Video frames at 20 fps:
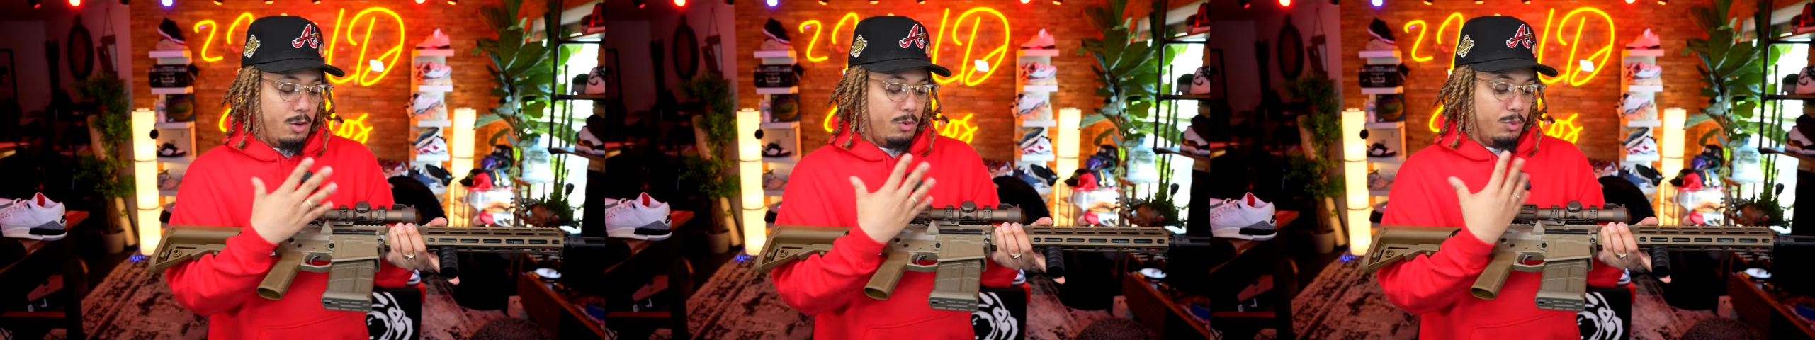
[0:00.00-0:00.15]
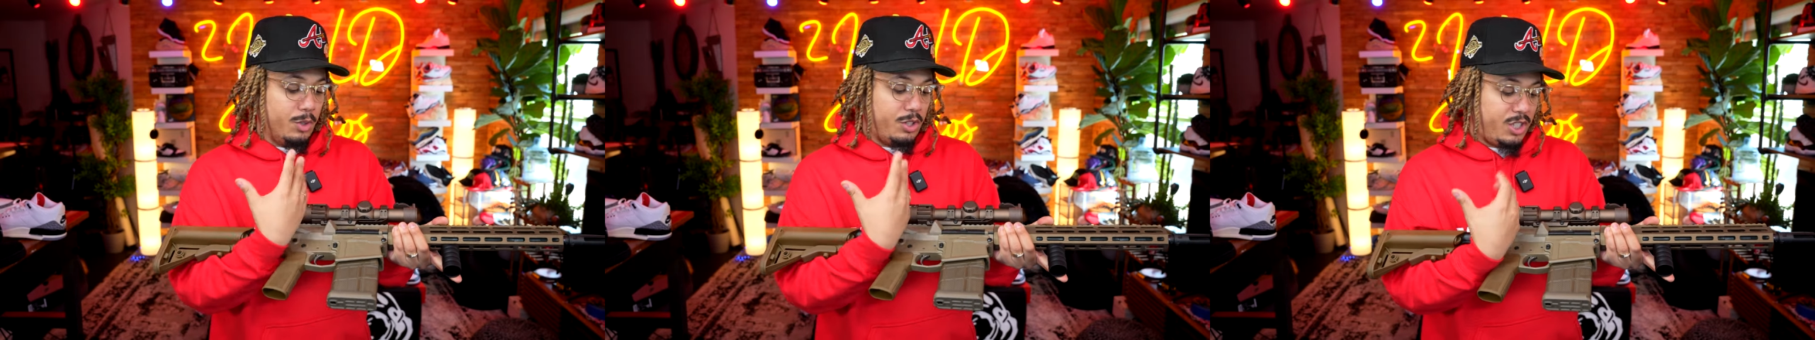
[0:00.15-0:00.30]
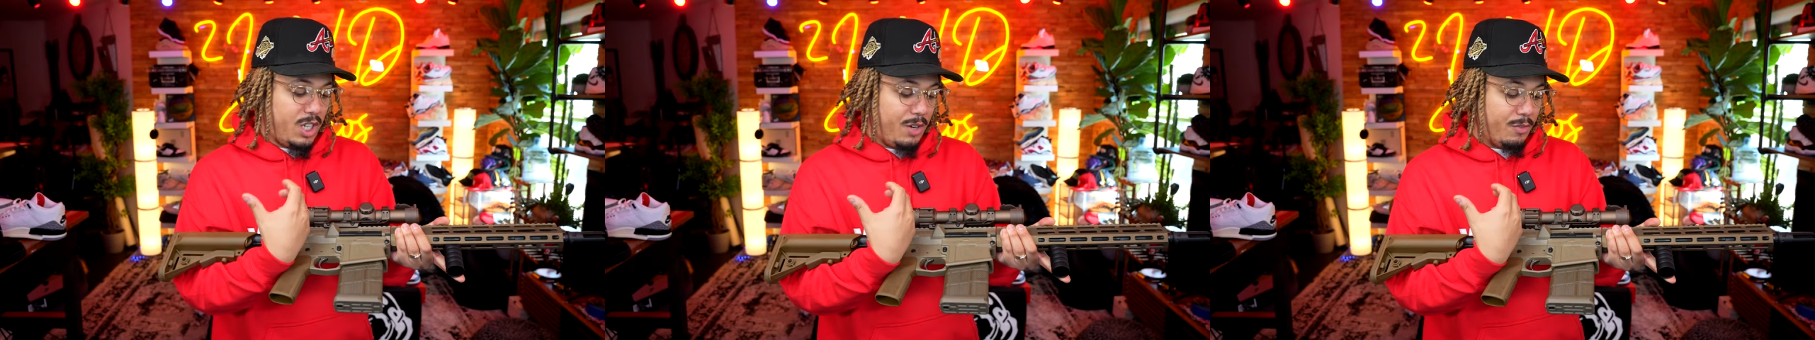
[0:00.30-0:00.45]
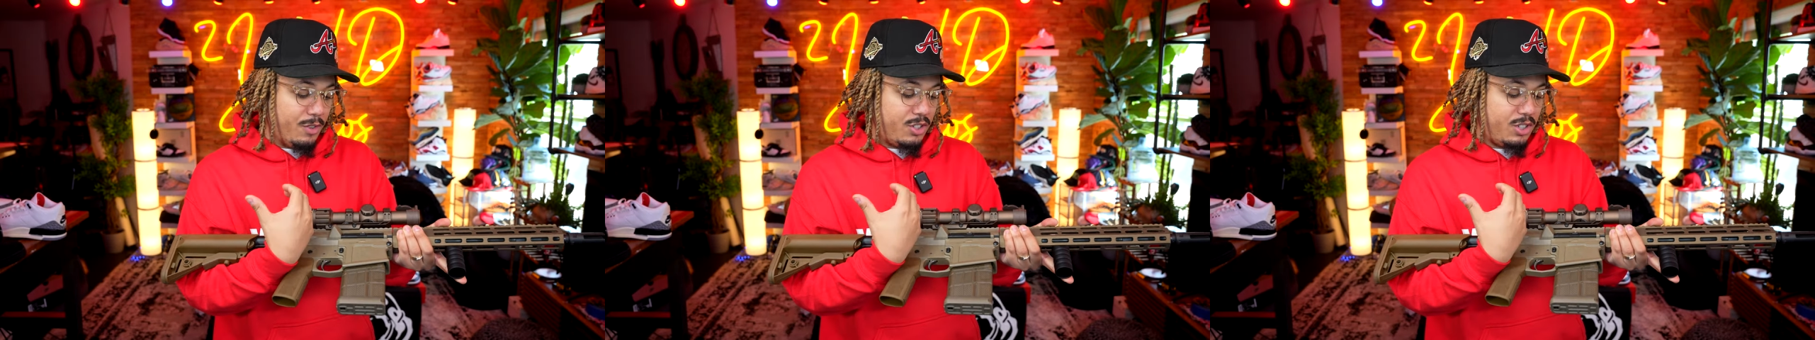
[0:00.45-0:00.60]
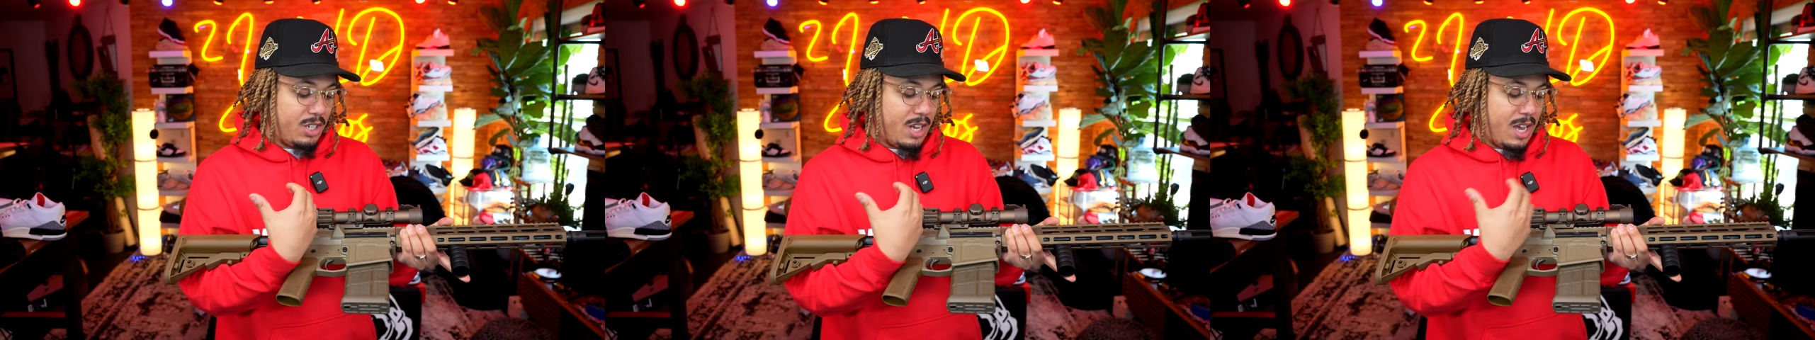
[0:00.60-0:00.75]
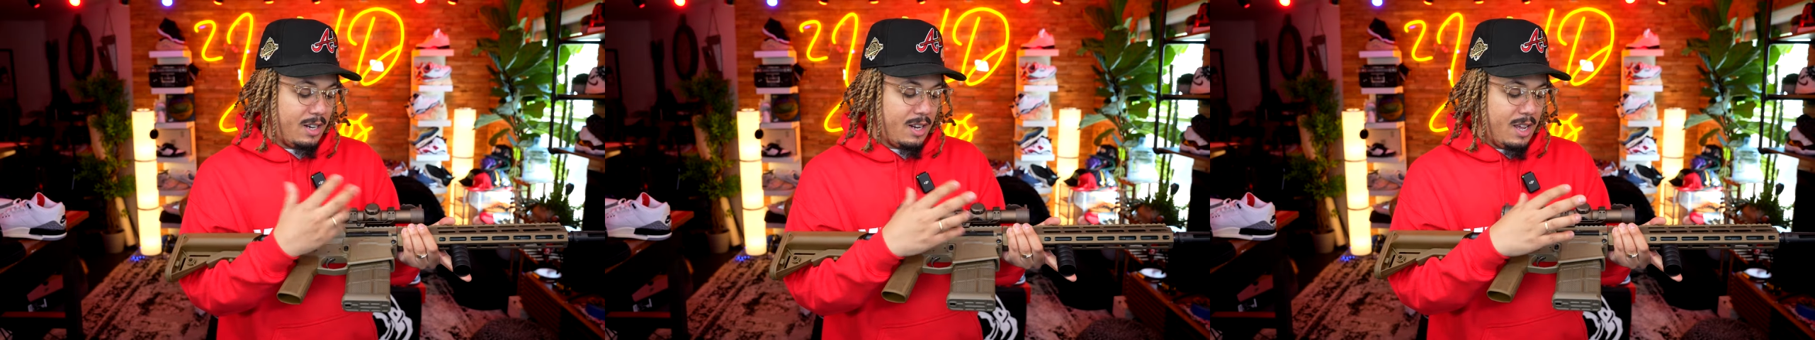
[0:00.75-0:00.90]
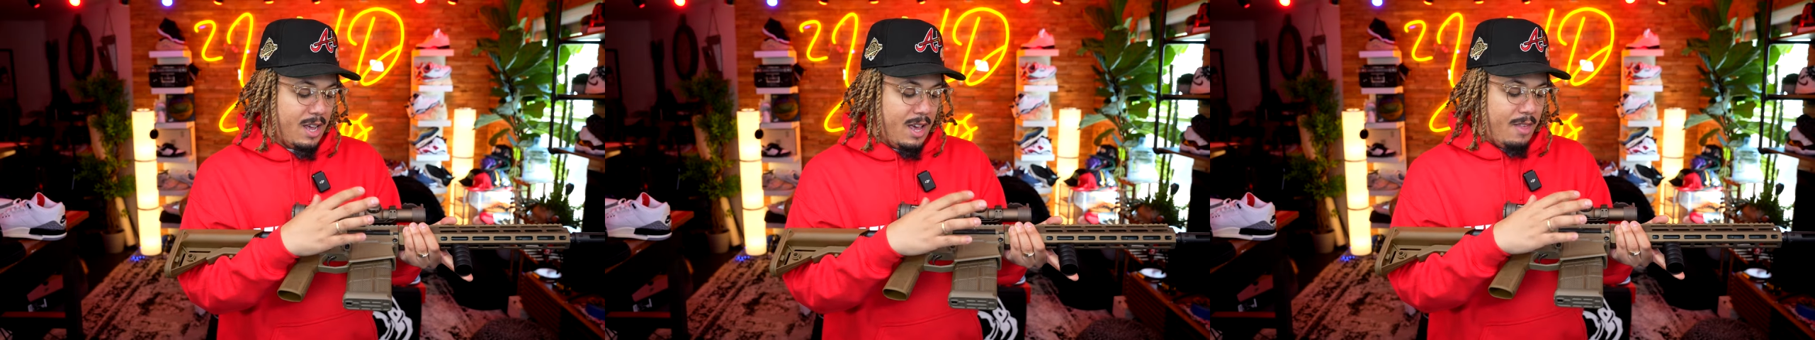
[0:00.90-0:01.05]
receiver
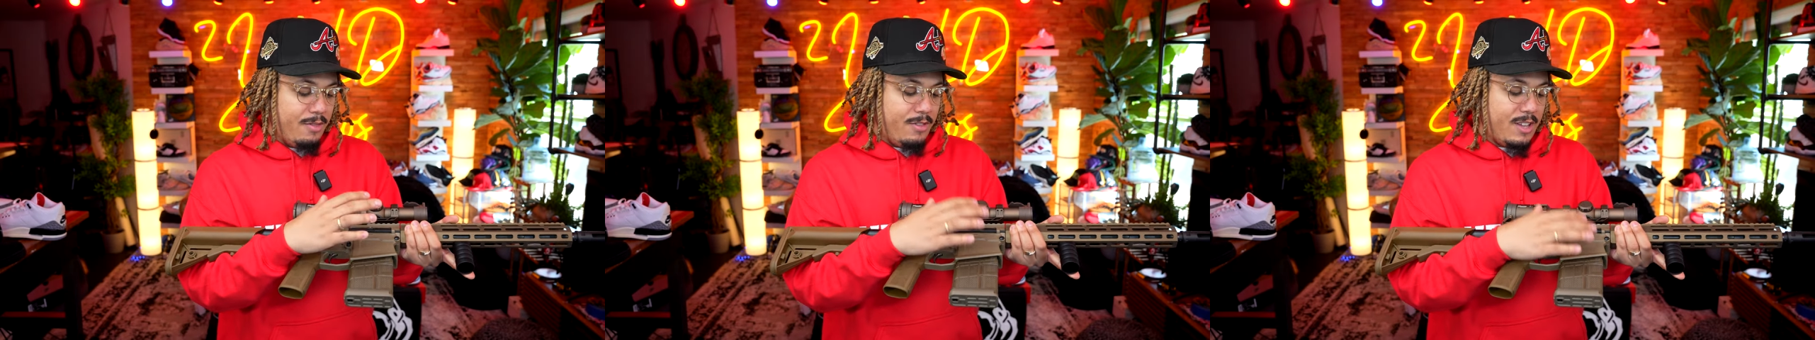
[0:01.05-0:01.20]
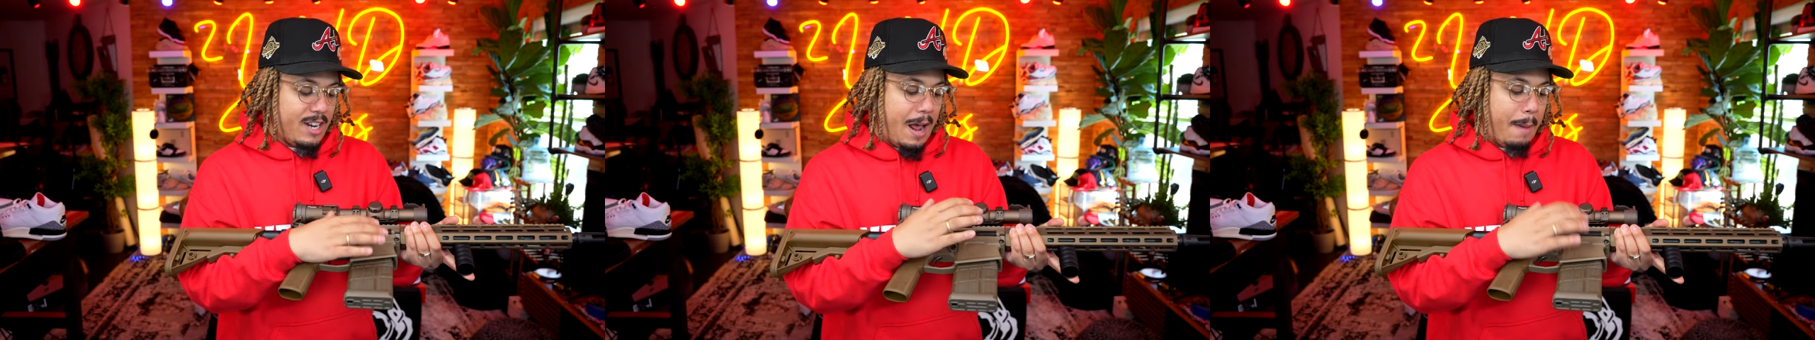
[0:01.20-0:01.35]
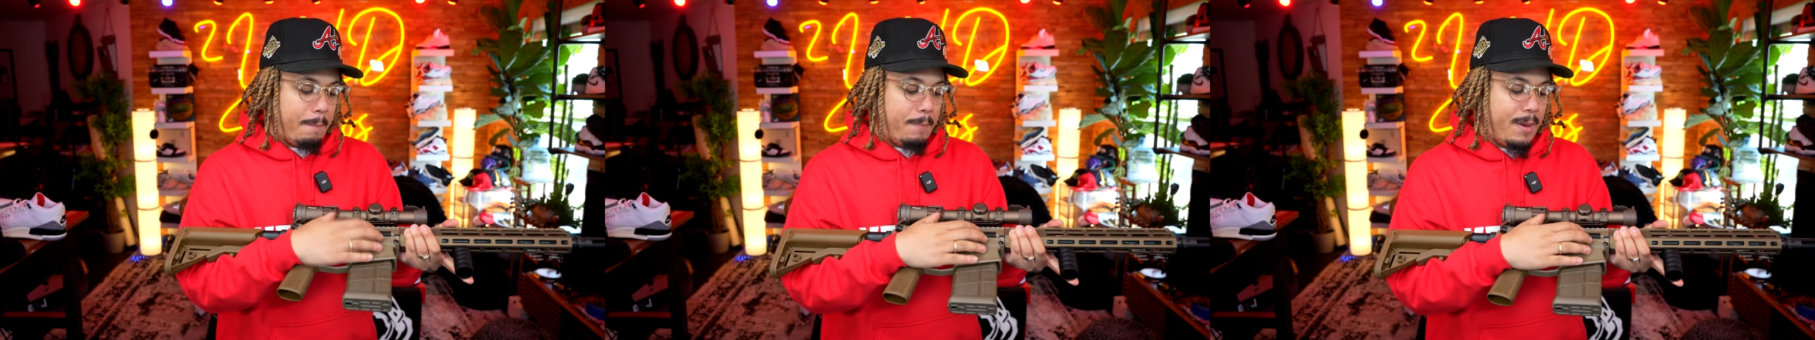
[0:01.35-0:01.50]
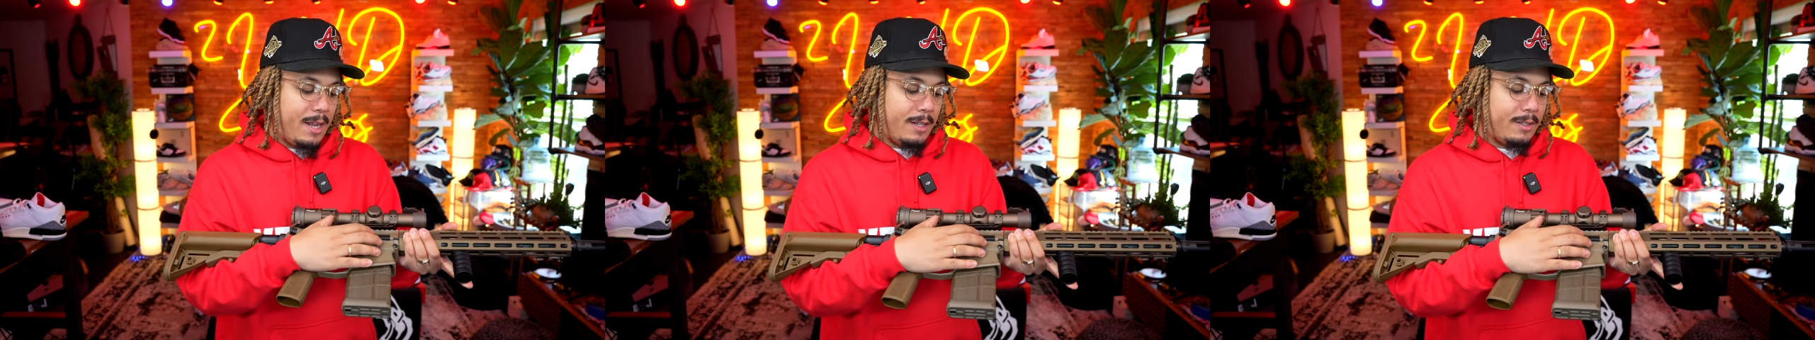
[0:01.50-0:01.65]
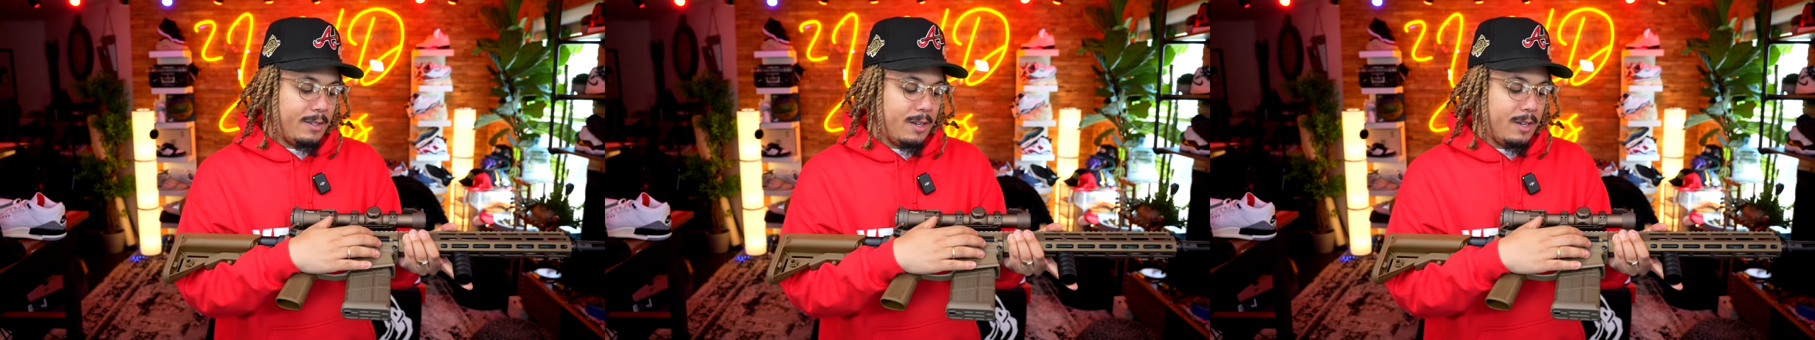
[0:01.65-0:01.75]
set that I picked